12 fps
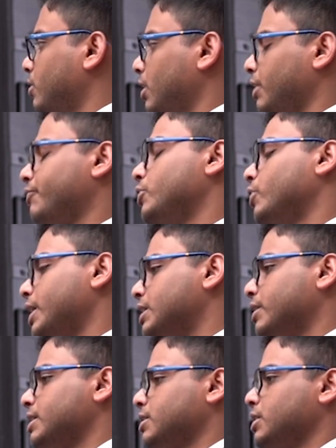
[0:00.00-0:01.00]
If you are
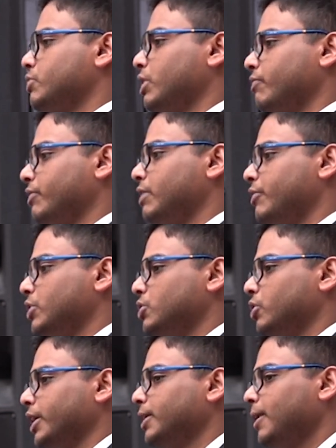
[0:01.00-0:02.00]
interested, feel free to
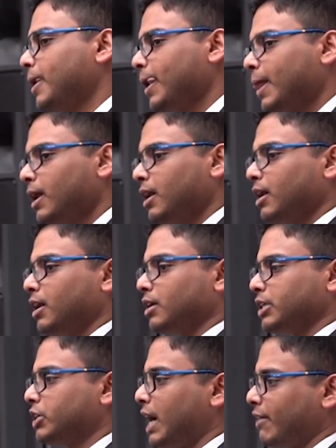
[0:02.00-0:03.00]
join.
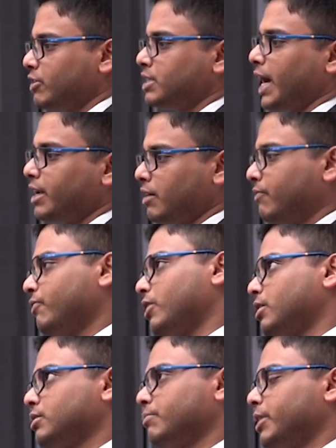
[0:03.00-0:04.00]
You have to sign up
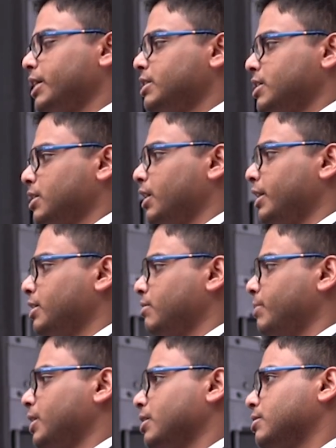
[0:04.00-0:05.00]
for some registration link
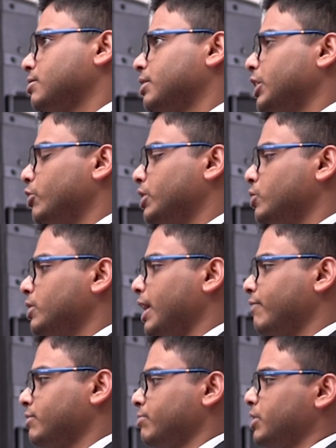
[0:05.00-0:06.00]
because you need to
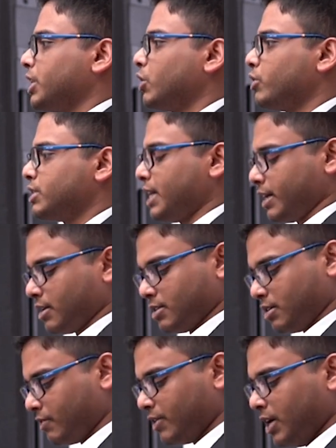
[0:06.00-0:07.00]
have some security check and
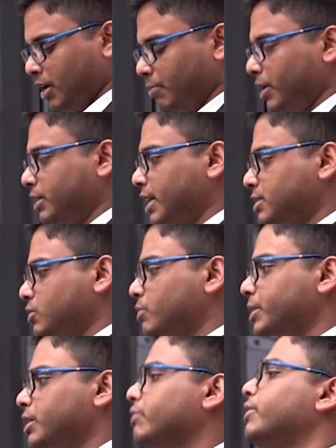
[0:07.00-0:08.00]
stuff. But that should
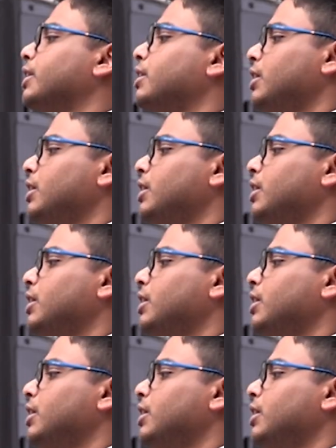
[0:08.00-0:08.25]
be trivial.